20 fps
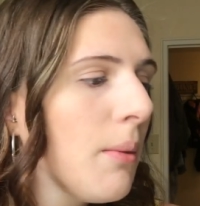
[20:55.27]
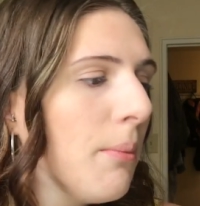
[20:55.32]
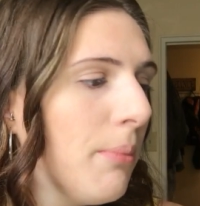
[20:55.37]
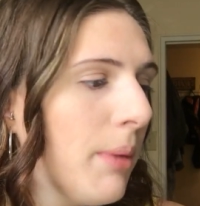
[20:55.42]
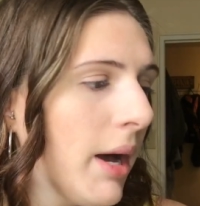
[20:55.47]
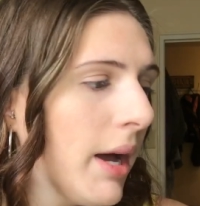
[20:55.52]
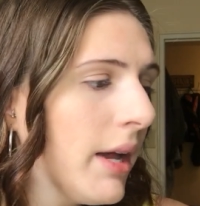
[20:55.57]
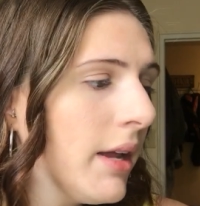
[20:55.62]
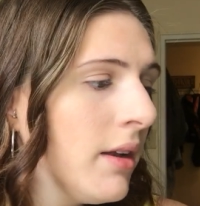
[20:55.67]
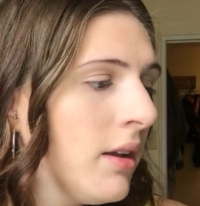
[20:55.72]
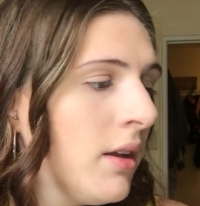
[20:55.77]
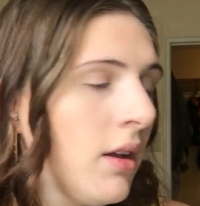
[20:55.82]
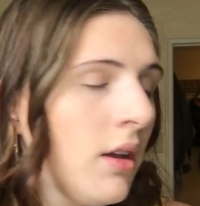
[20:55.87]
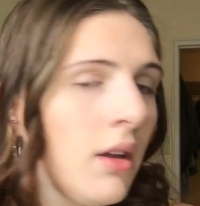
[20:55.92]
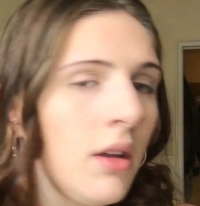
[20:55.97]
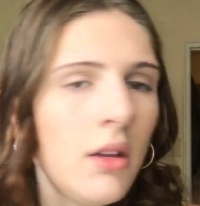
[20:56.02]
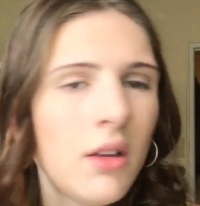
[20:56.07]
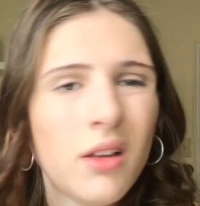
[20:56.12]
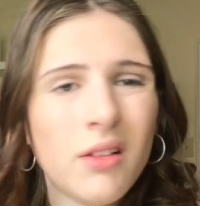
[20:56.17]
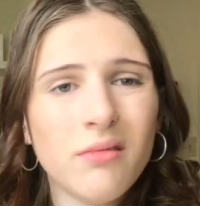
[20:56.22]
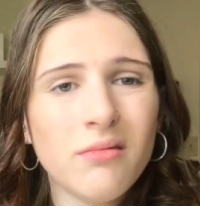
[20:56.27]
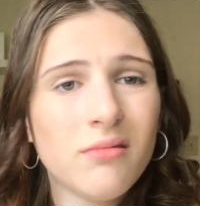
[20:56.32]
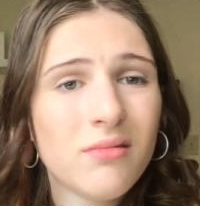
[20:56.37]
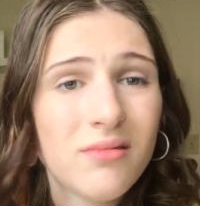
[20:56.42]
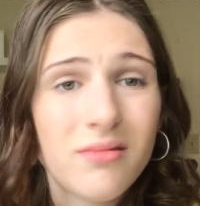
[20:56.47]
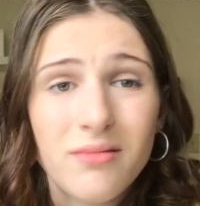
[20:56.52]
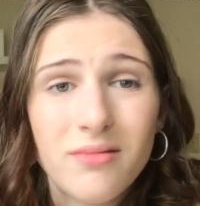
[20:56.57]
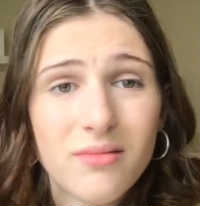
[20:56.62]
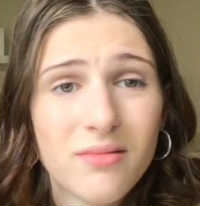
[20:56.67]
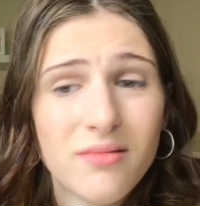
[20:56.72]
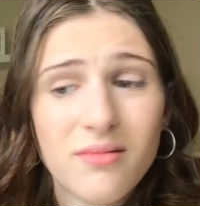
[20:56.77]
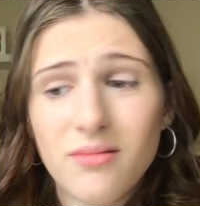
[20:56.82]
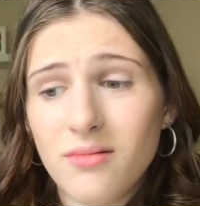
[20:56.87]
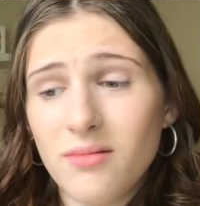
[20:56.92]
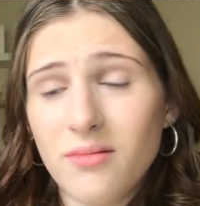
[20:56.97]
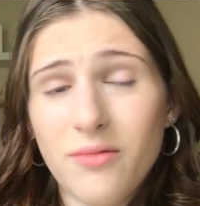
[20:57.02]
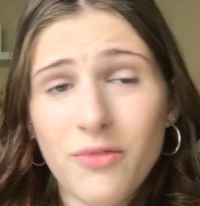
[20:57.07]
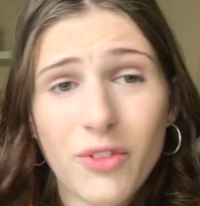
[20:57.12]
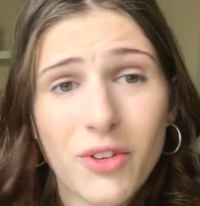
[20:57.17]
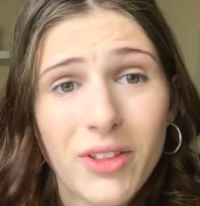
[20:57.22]
But
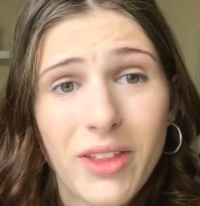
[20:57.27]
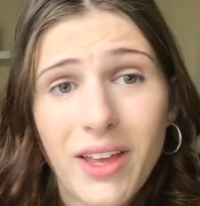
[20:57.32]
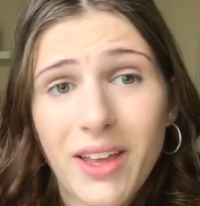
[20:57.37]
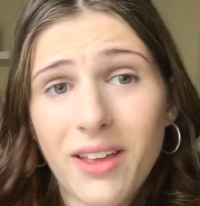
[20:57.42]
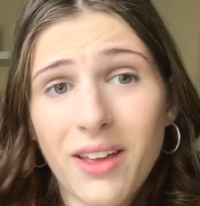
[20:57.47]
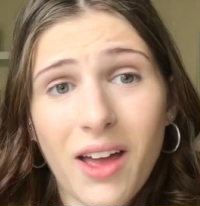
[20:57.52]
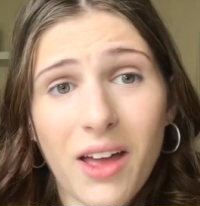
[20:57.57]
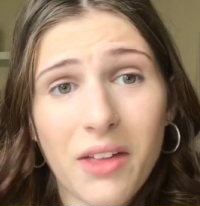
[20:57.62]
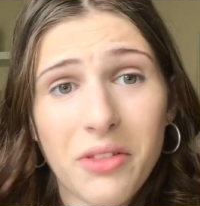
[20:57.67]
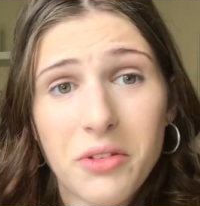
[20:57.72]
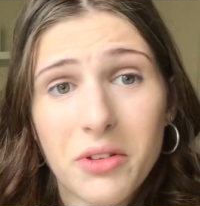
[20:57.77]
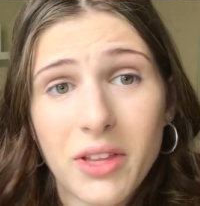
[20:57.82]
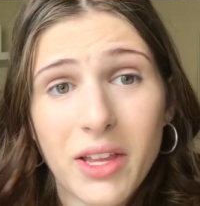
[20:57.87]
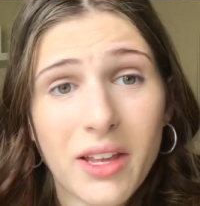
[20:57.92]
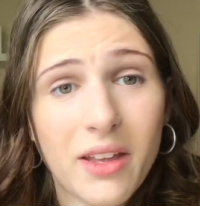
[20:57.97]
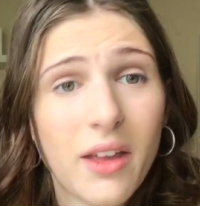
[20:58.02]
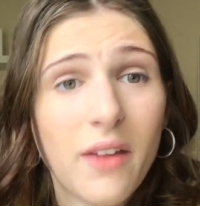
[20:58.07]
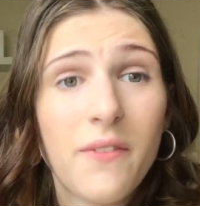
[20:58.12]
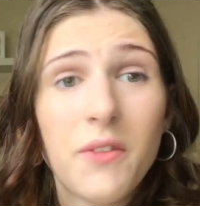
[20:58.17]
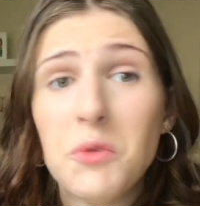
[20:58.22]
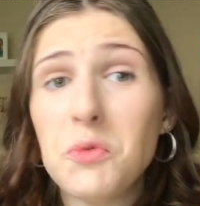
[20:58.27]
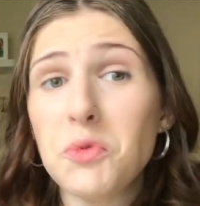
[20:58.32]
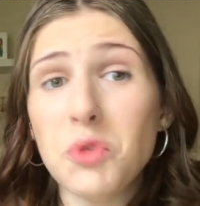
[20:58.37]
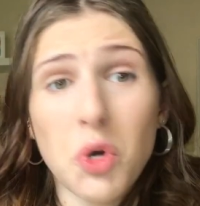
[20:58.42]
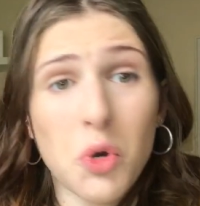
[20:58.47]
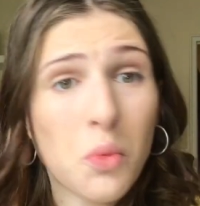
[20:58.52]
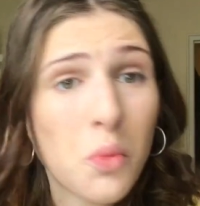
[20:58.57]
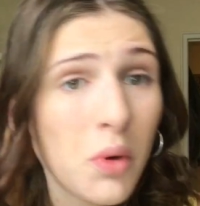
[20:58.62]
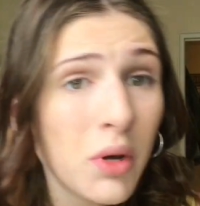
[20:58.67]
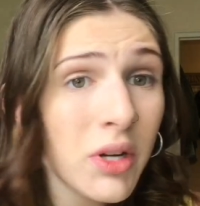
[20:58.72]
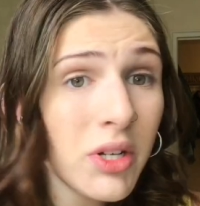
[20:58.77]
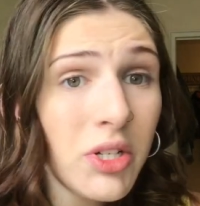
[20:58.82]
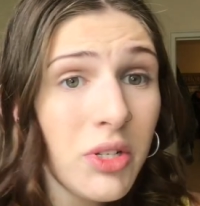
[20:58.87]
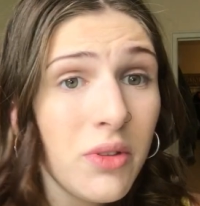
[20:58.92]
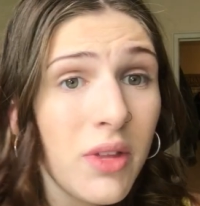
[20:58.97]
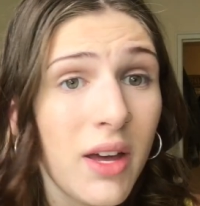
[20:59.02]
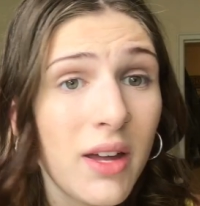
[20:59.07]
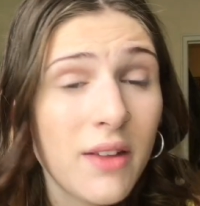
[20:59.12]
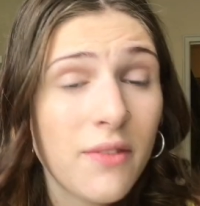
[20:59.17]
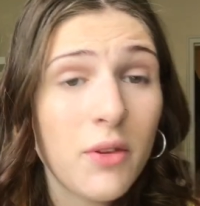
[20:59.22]
for like other, like if you don't want to do
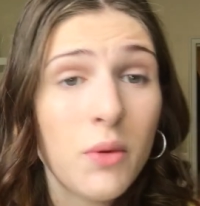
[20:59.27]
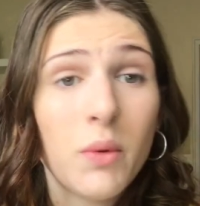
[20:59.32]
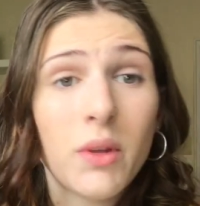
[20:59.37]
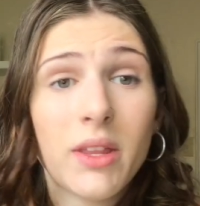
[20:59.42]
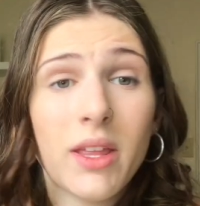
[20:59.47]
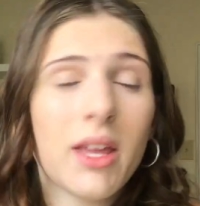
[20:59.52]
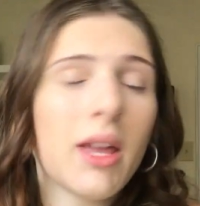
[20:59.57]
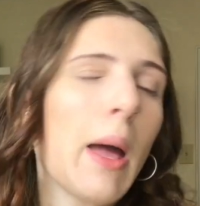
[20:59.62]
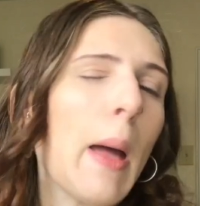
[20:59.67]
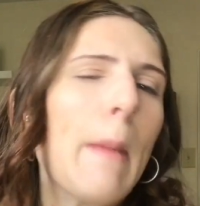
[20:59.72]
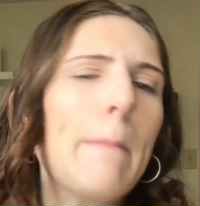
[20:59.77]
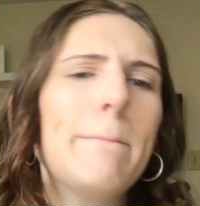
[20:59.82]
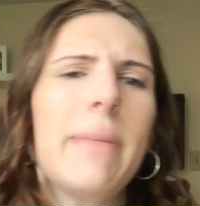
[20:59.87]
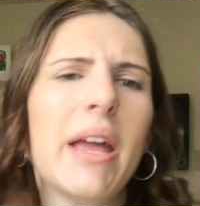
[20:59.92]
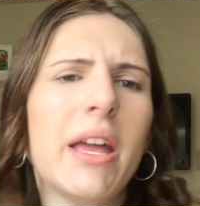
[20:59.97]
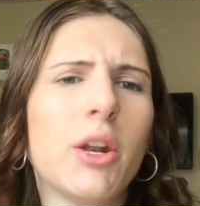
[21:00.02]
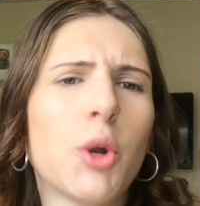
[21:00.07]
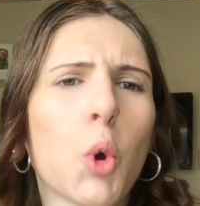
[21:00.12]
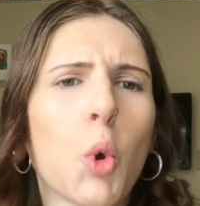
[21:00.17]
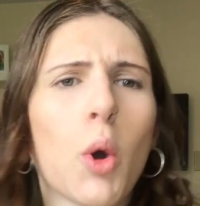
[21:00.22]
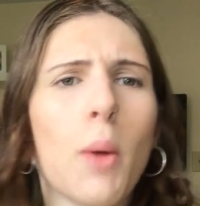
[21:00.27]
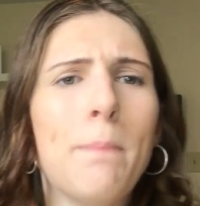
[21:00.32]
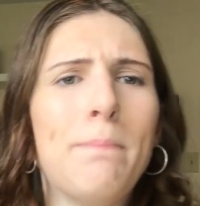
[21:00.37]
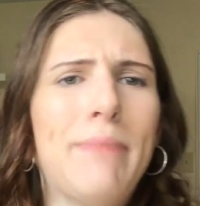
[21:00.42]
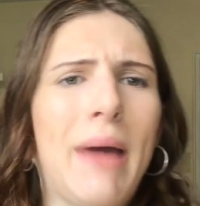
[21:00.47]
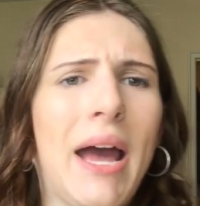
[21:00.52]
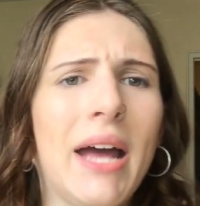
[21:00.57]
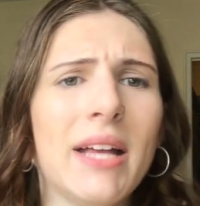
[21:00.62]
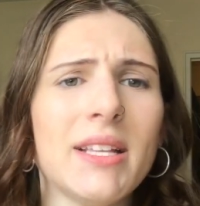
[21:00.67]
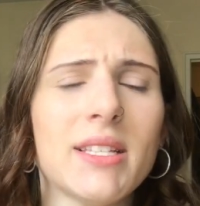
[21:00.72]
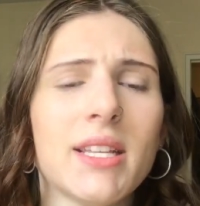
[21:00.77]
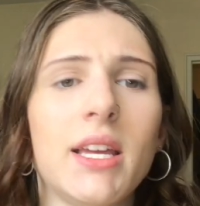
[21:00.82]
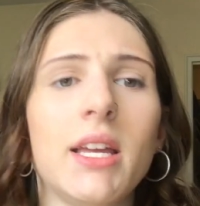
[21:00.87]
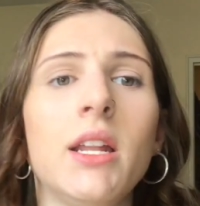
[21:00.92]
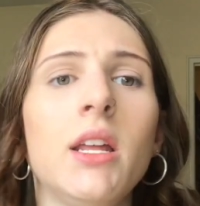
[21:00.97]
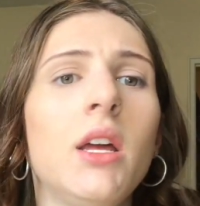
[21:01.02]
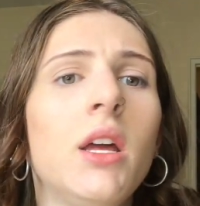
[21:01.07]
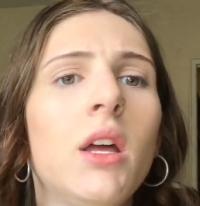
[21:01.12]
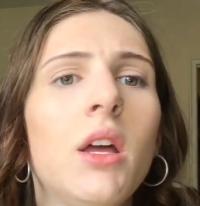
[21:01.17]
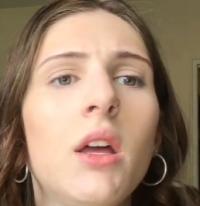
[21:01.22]
that, if you want like a bin or a basket,